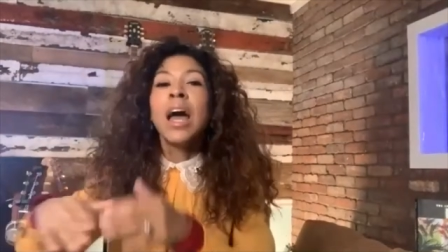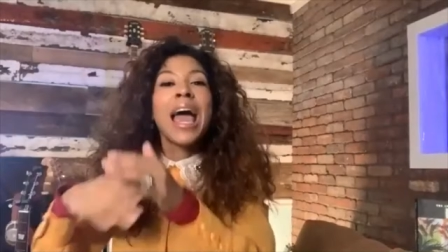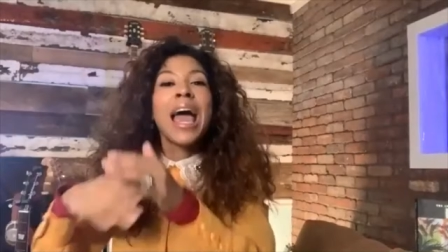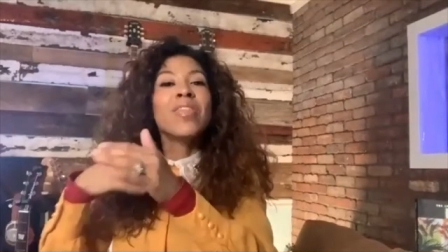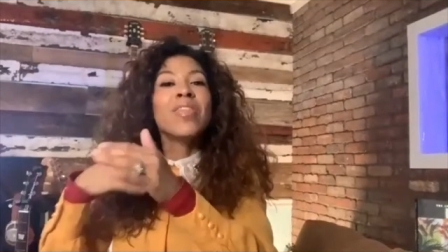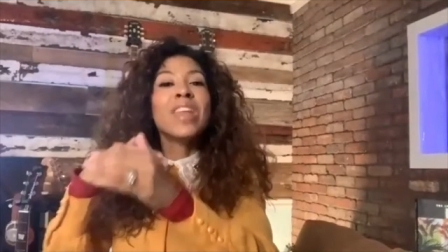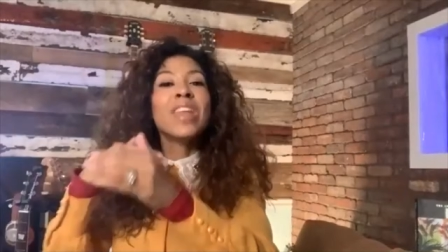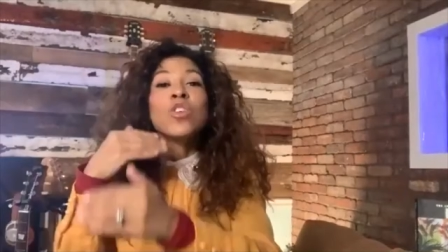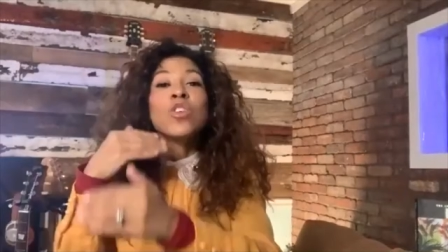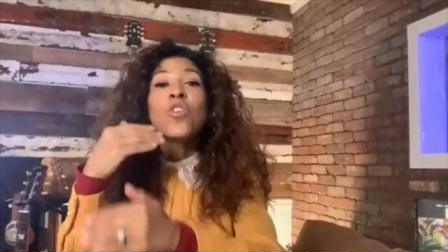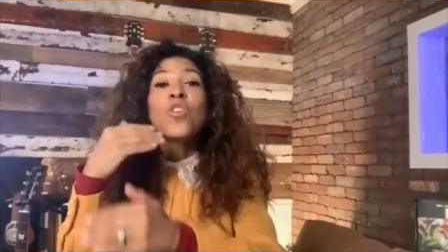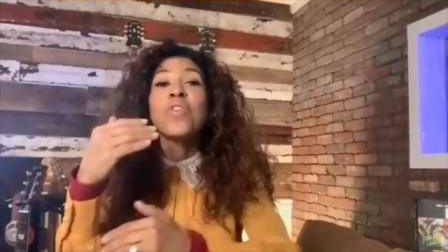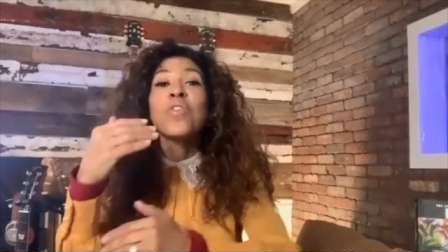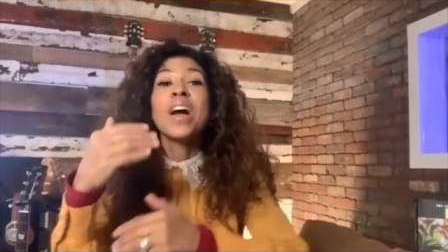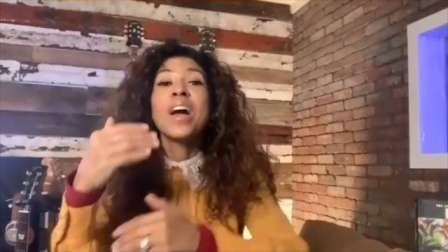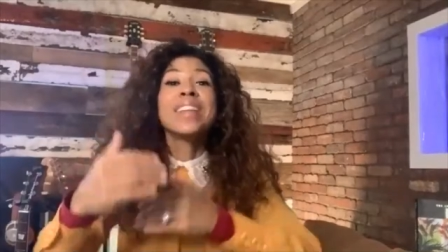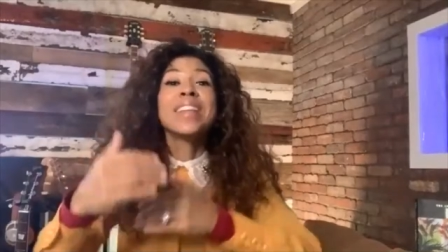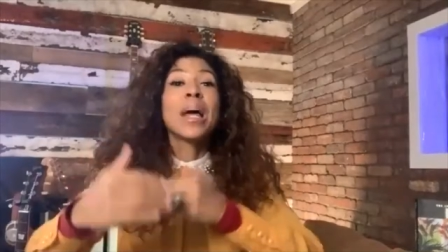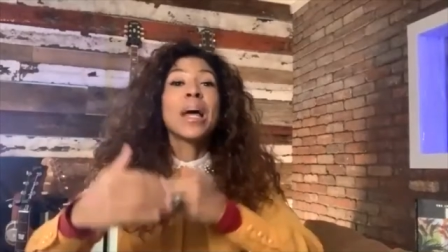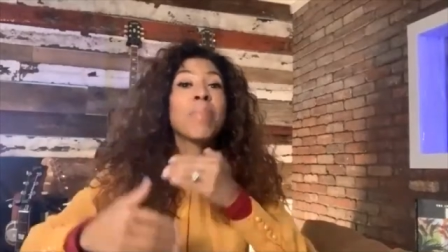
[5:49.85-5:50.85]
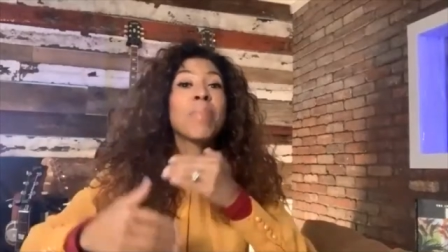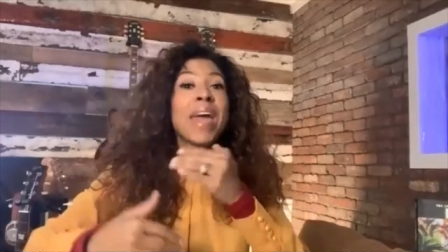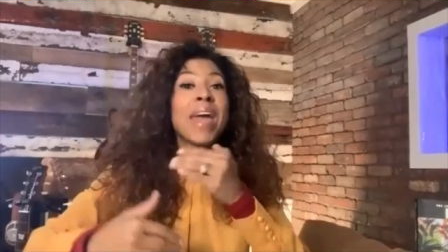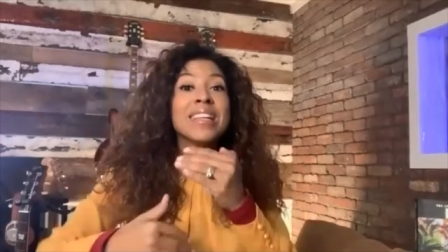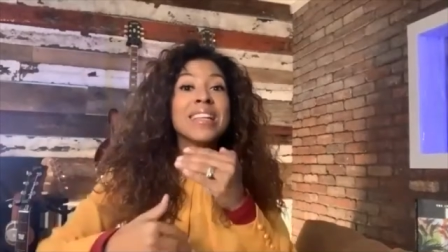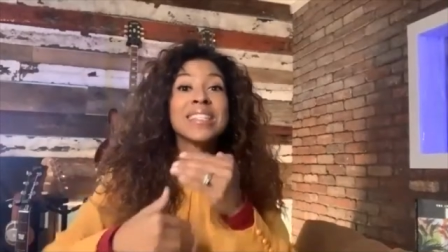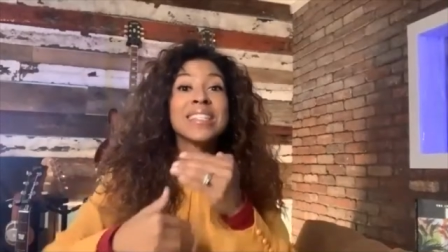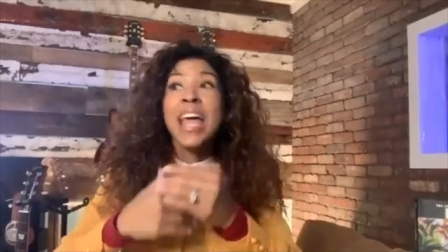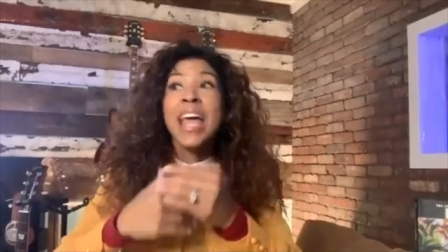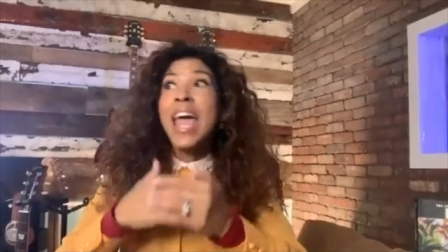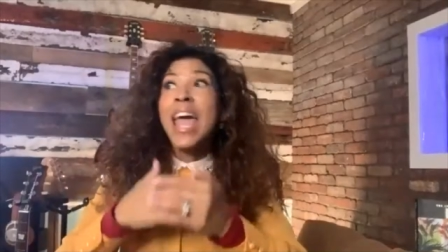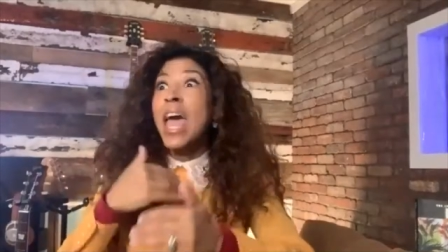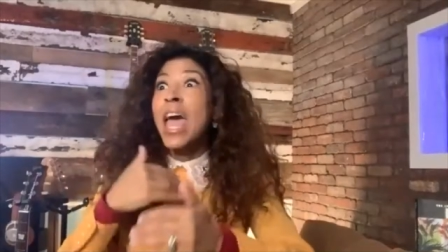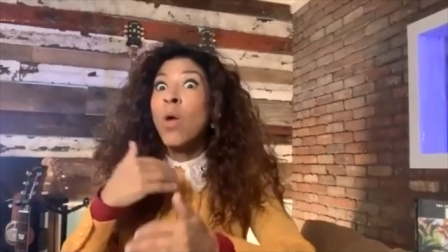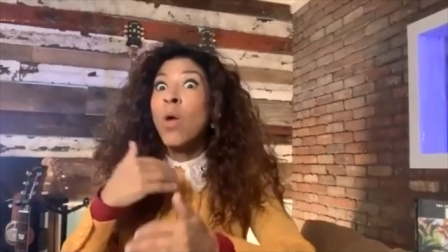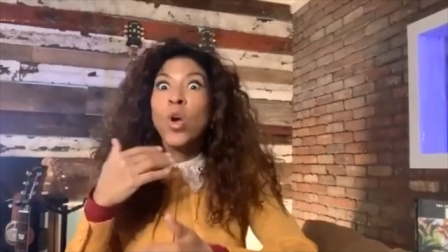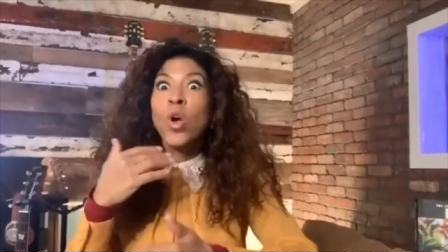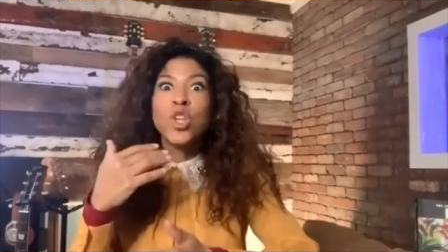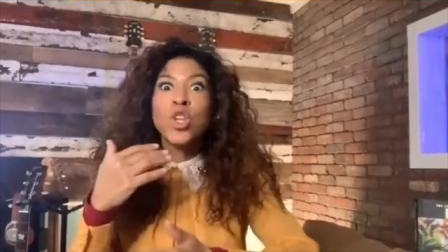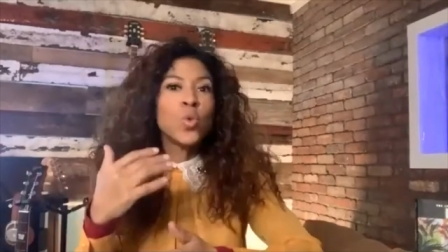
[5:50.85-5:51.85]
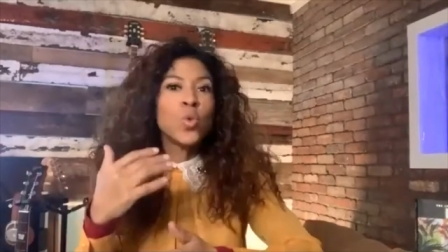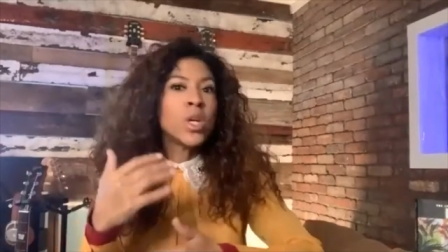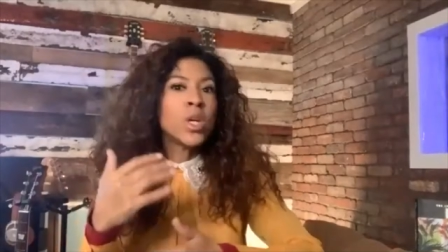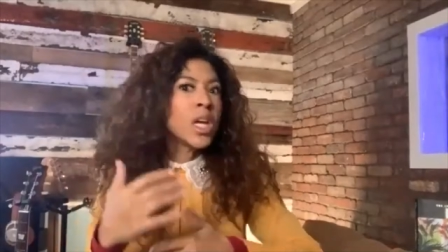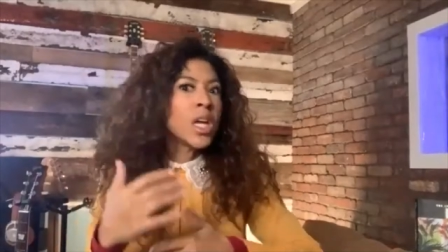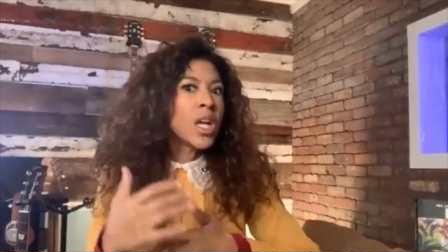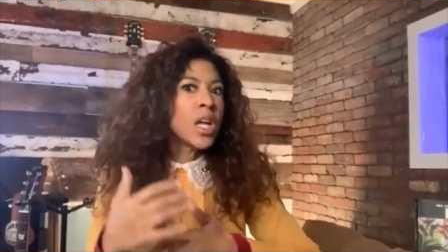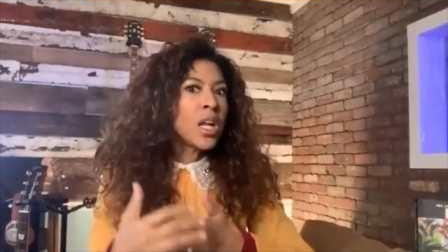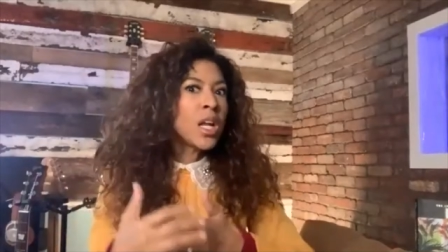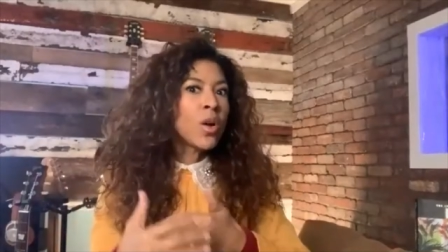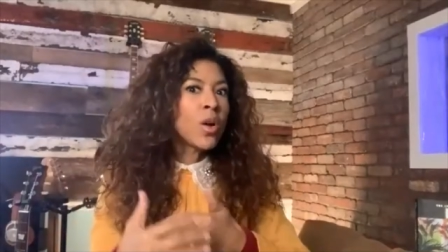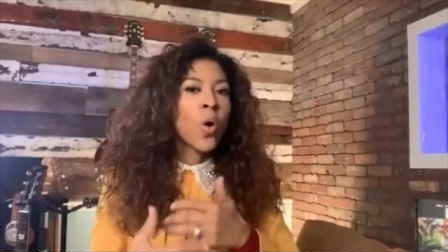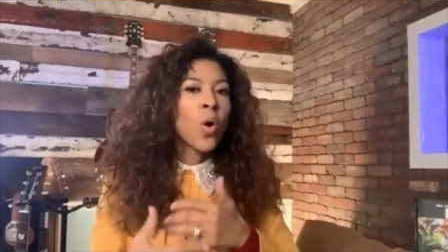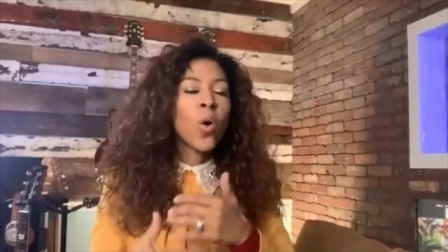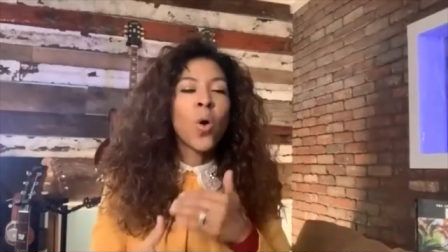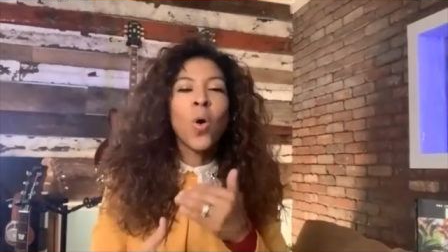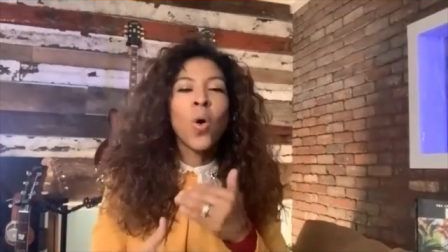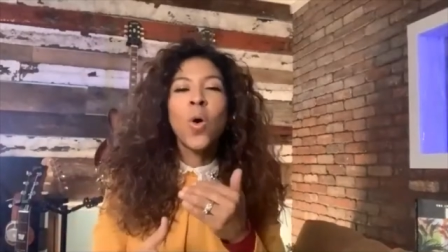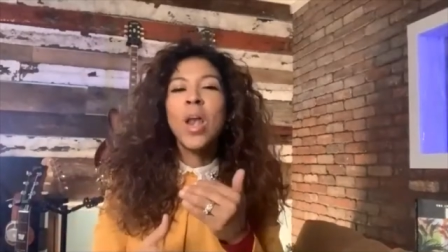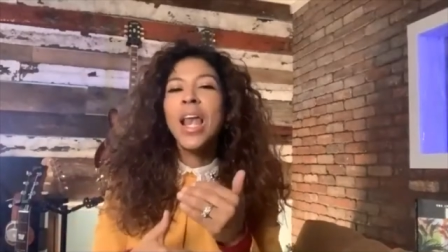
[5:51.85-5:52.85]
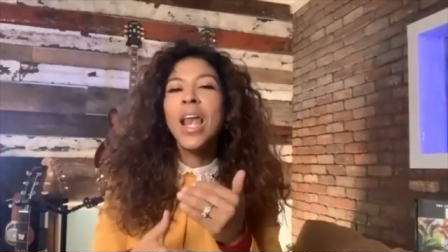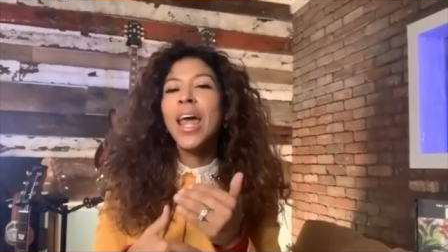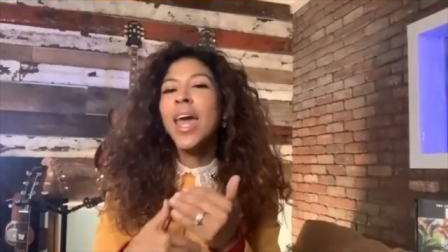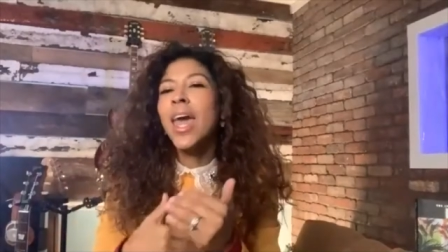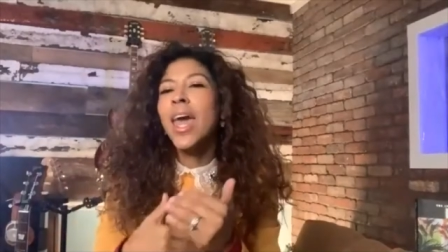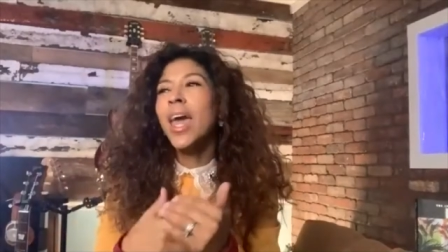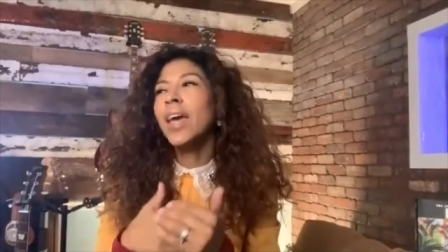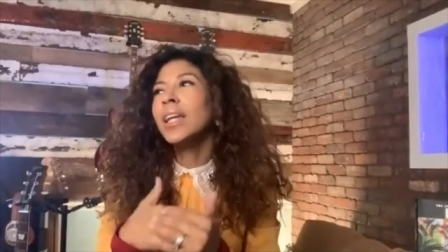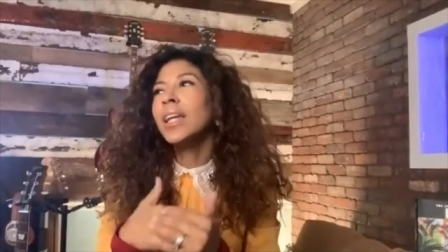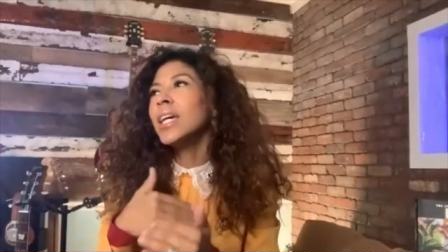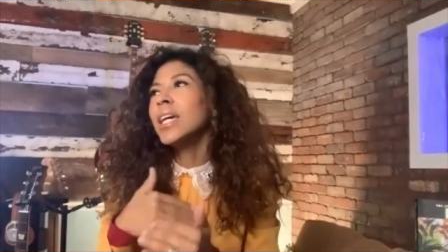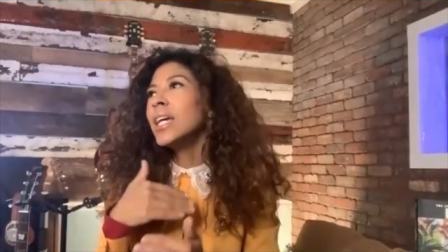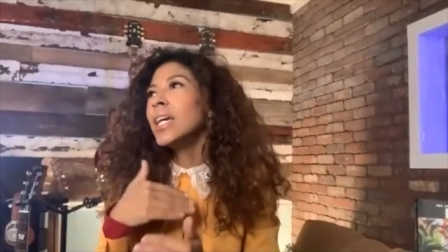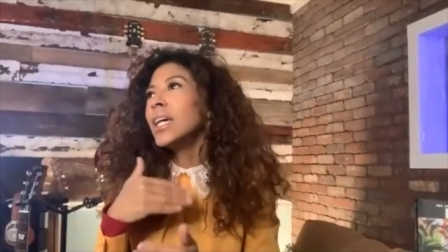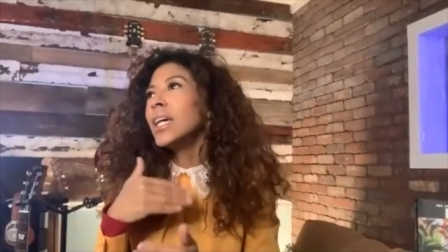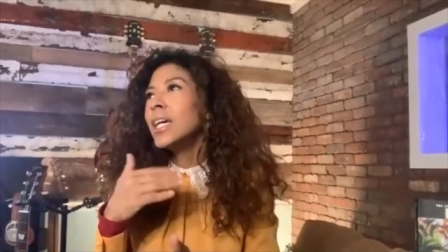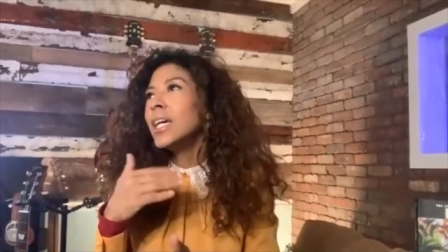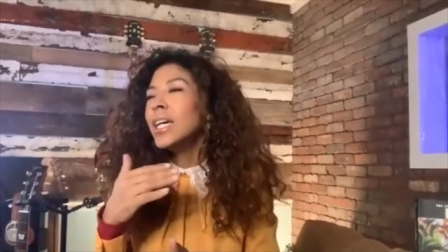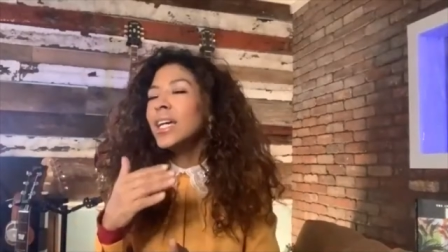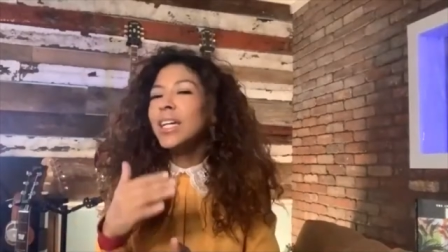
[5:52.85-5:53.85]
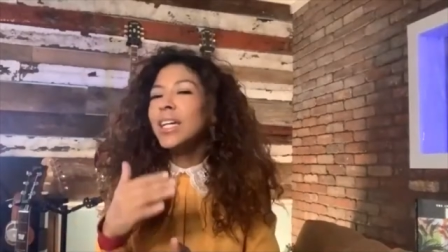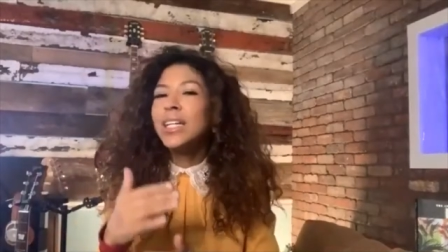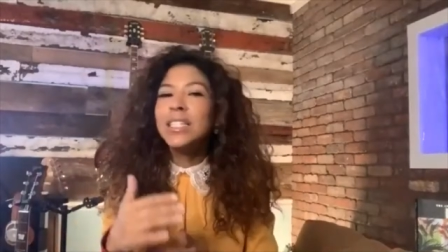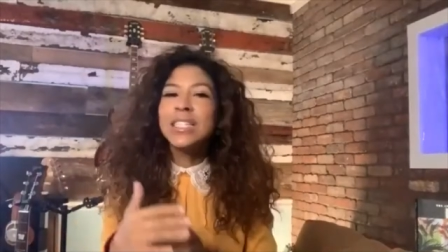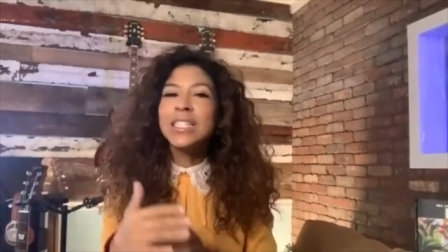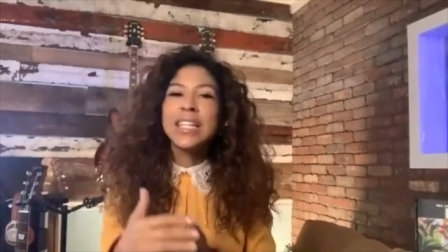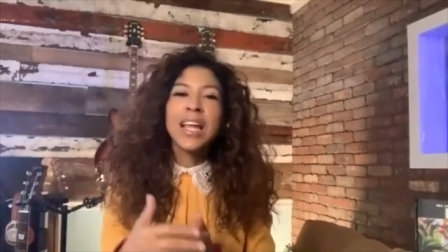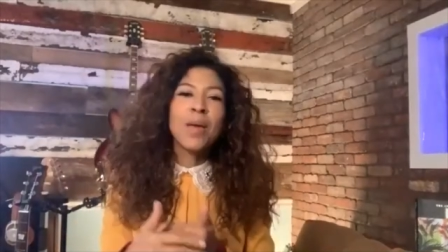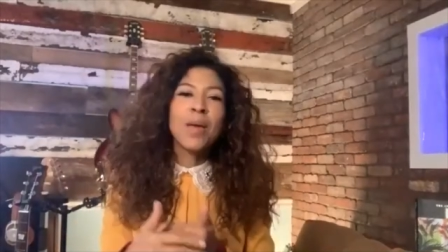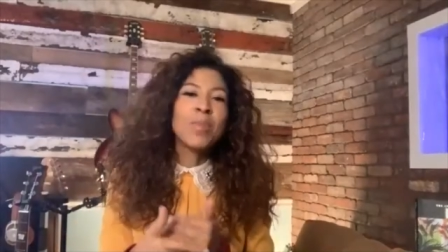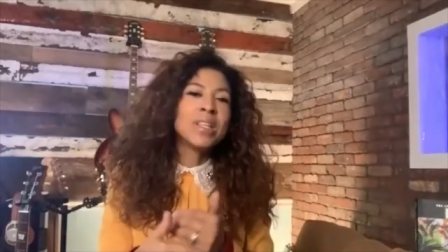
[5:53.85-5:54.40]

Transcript: And then you'll find that pace. And when you get it, oh, ladies, let me